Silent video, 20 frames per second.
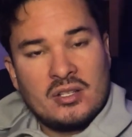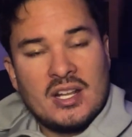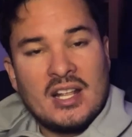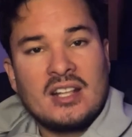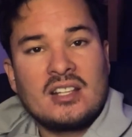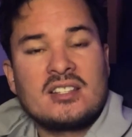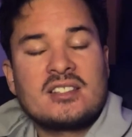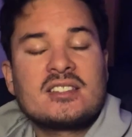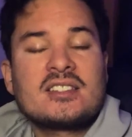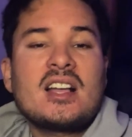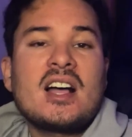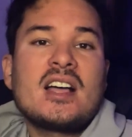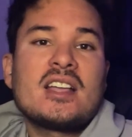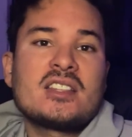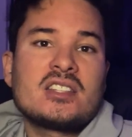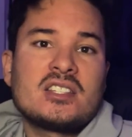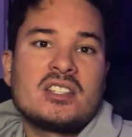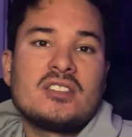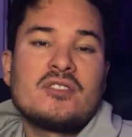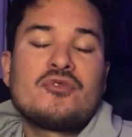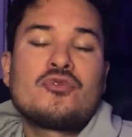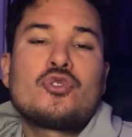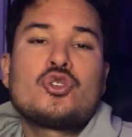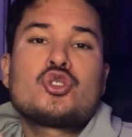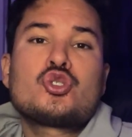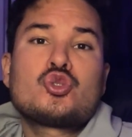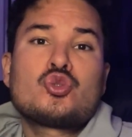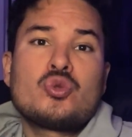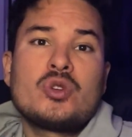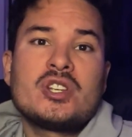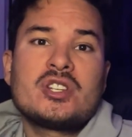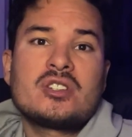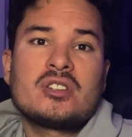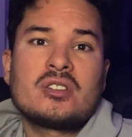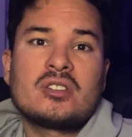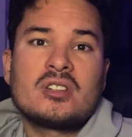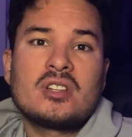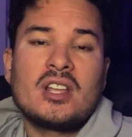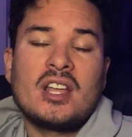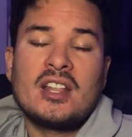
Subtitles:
anxiety, frustration,